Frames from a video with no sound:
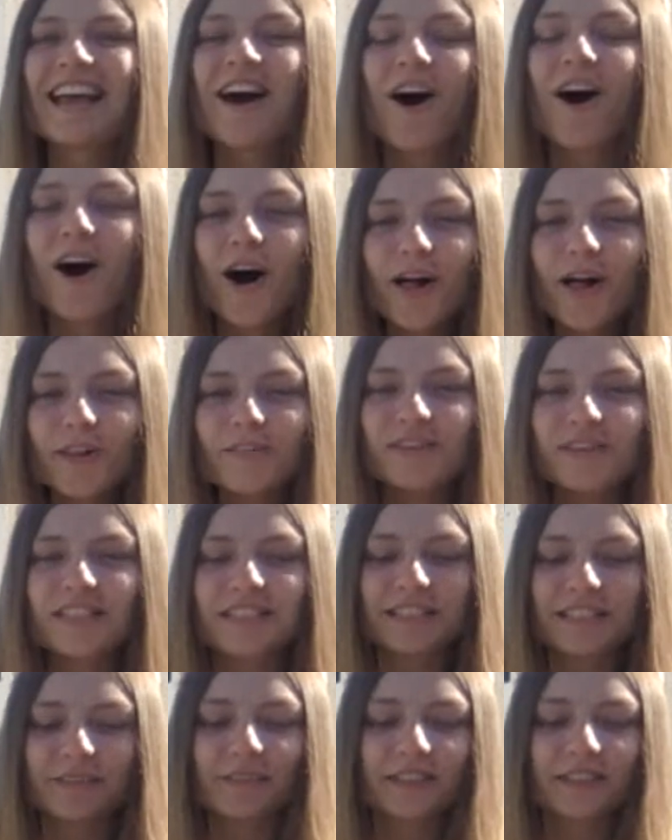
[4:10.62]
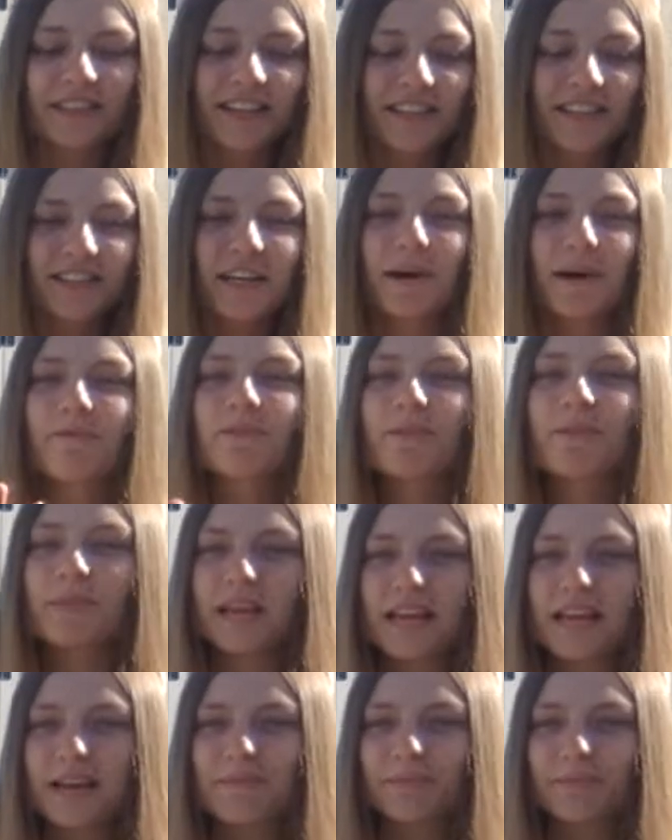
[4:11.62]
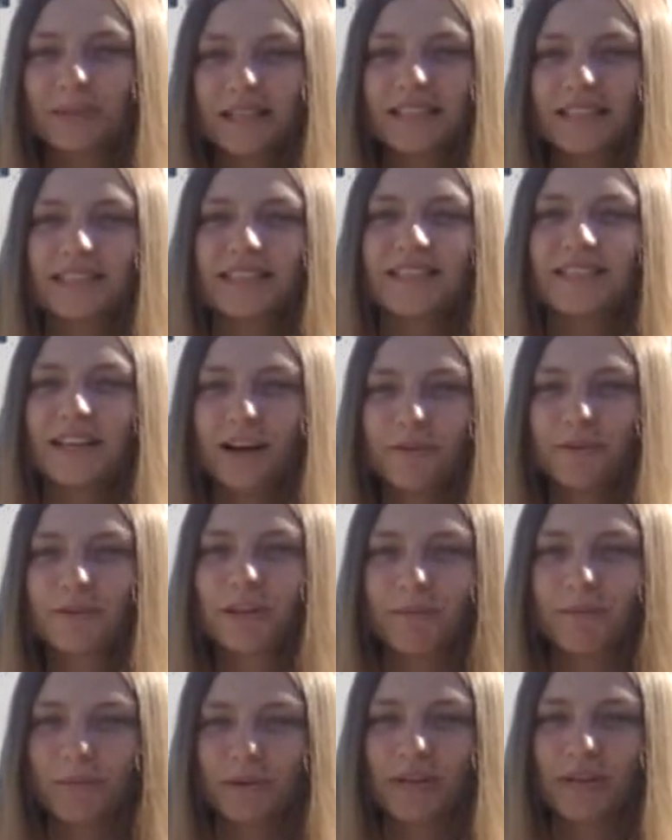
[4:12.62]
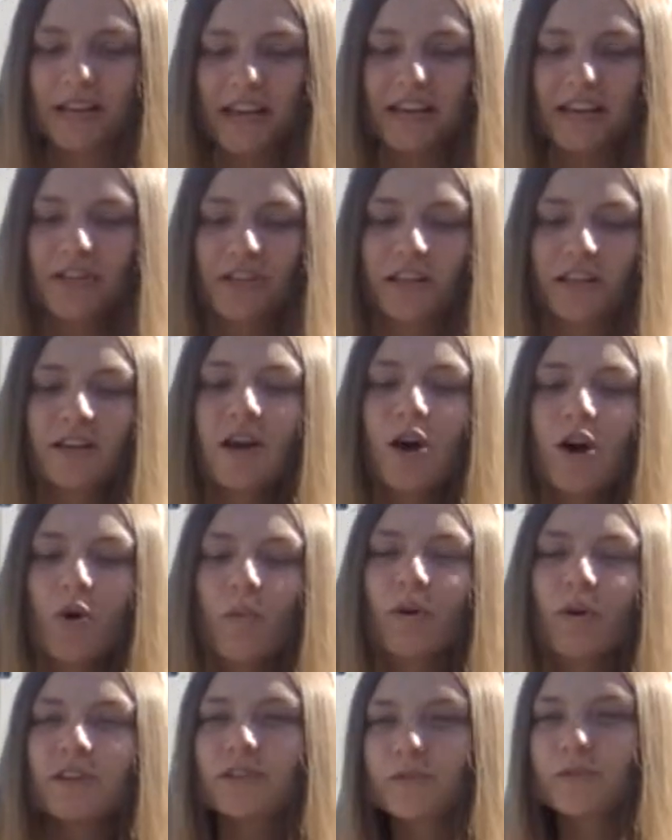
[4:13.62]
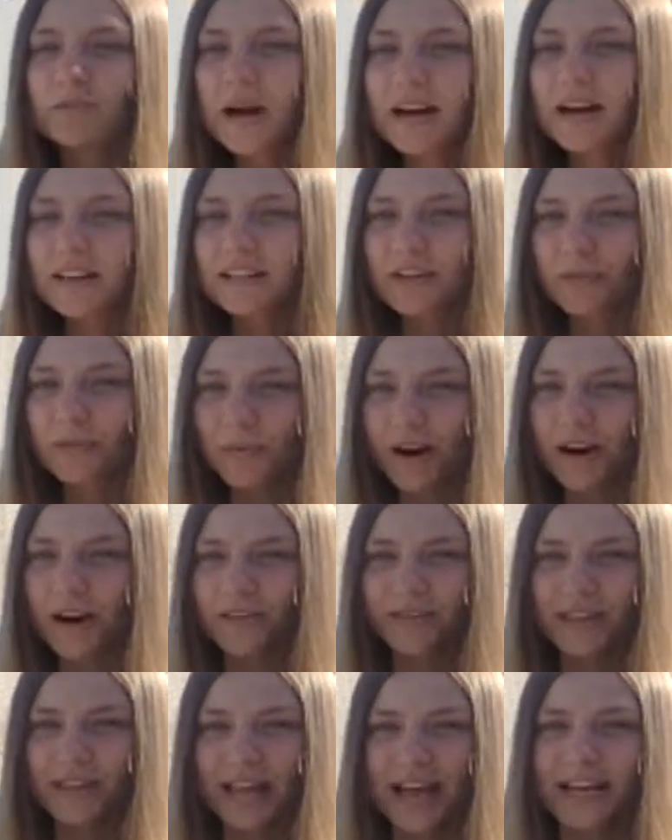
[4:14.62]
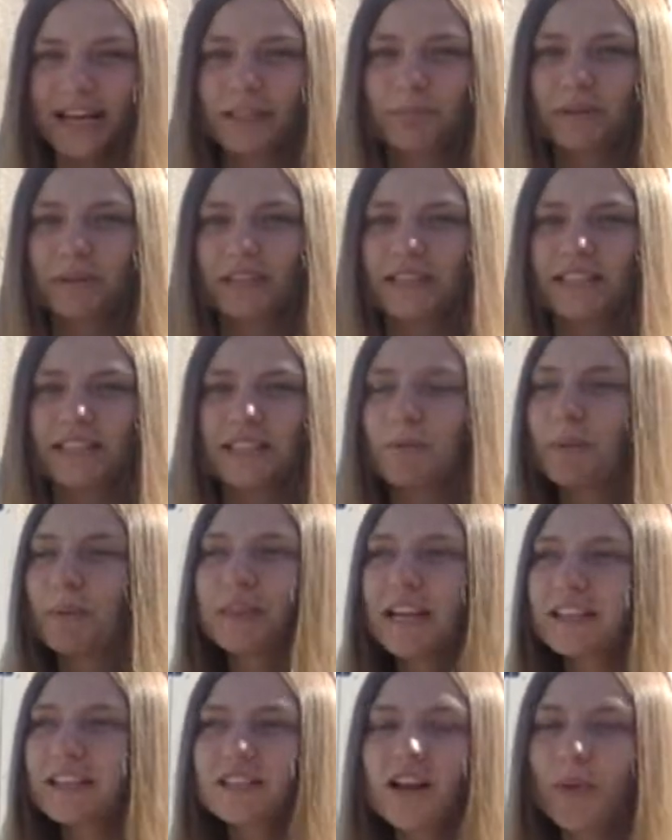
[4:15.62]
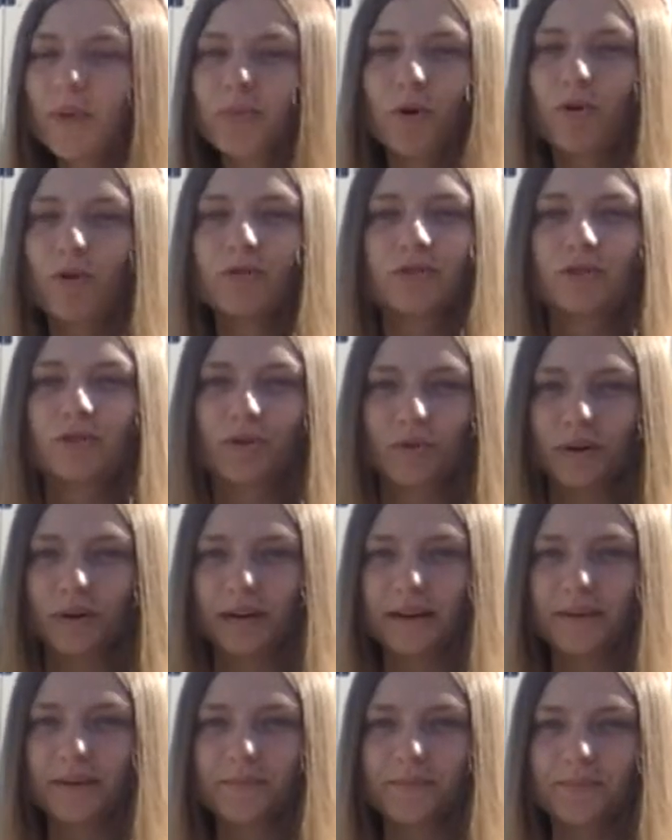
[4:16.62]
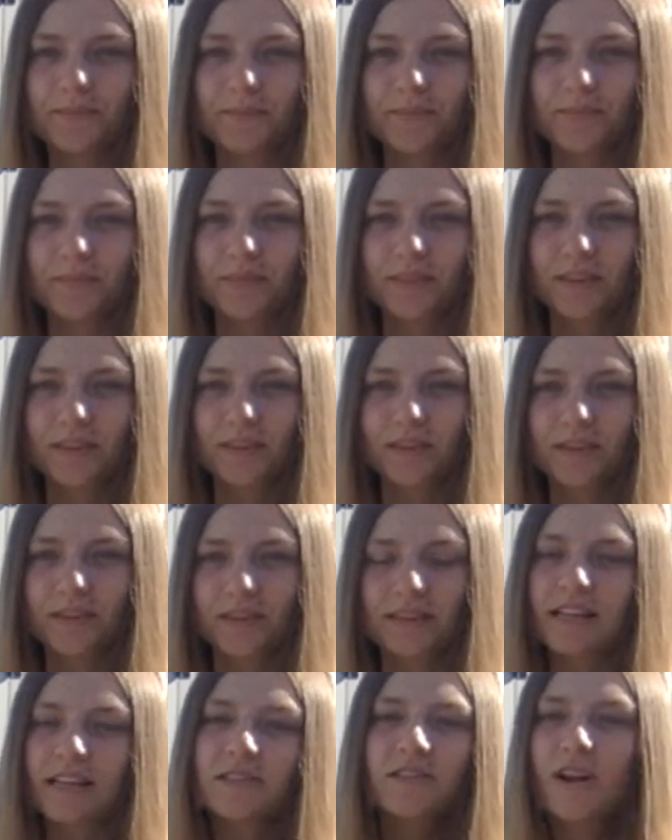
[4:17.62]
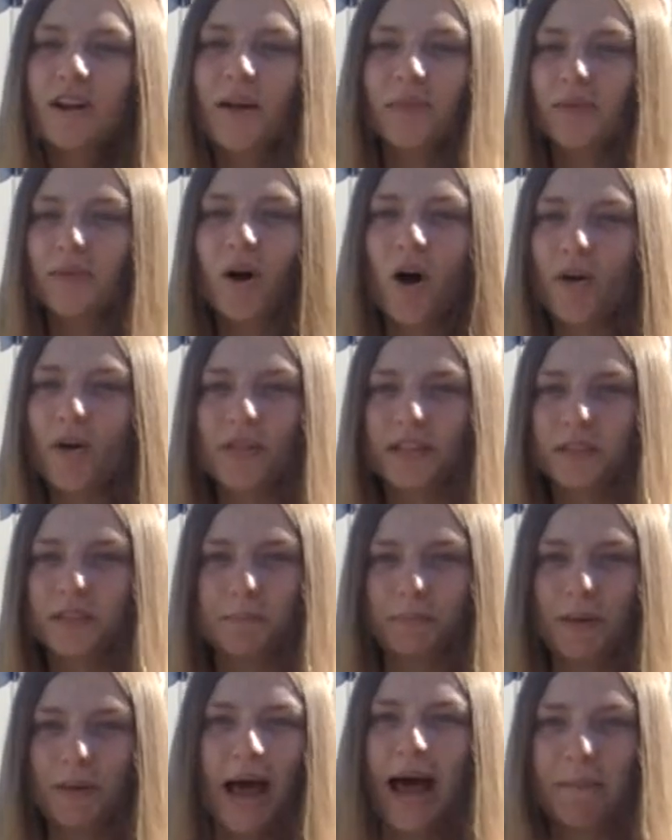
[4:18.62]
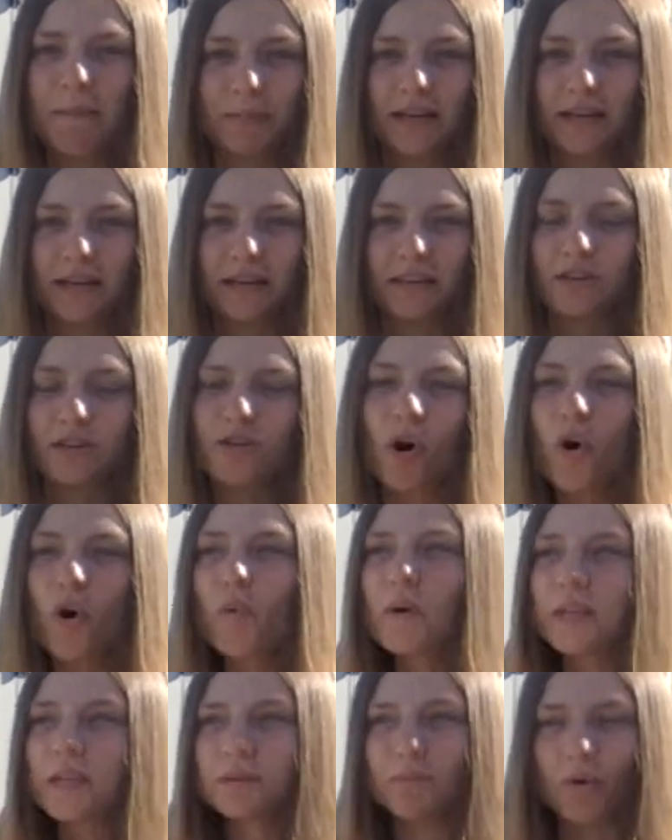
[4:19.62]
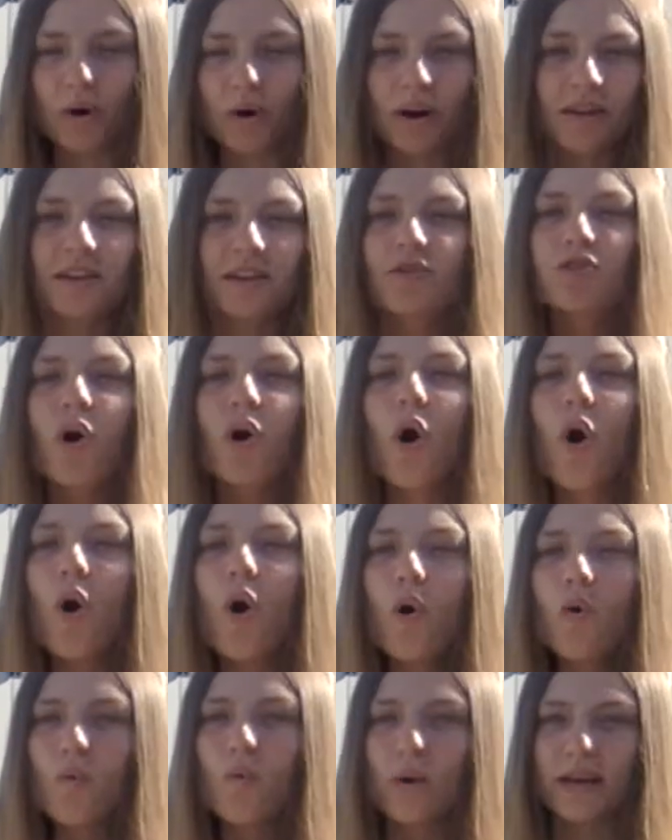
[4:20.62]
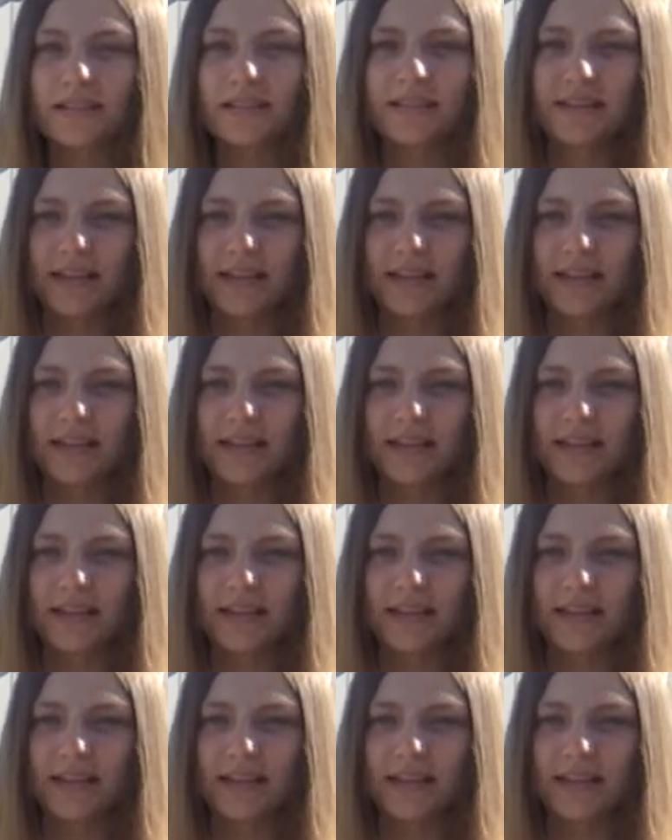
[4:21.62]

All of these different things come from the implicits of communication. We're directly aware of the explicits, but that's not the whole story. That's not all that's happening. There's always more. There's always an